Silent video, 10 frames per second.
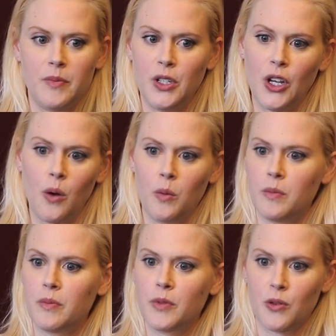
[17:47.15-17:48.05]
you know,
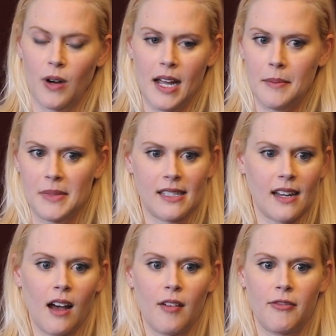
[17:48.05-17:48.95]
crime
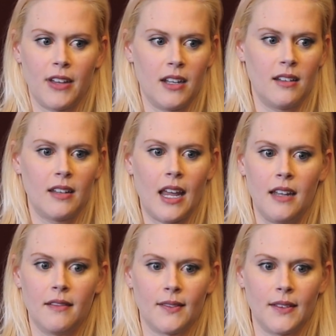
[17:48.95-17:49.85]
stuff
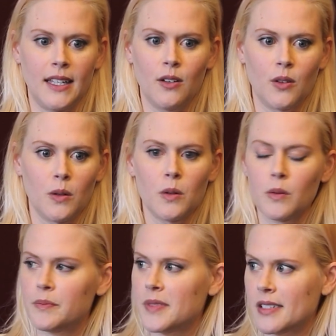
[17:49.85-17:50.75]
and
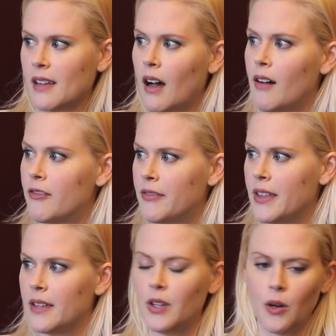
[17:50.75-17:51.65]
legal stuff that,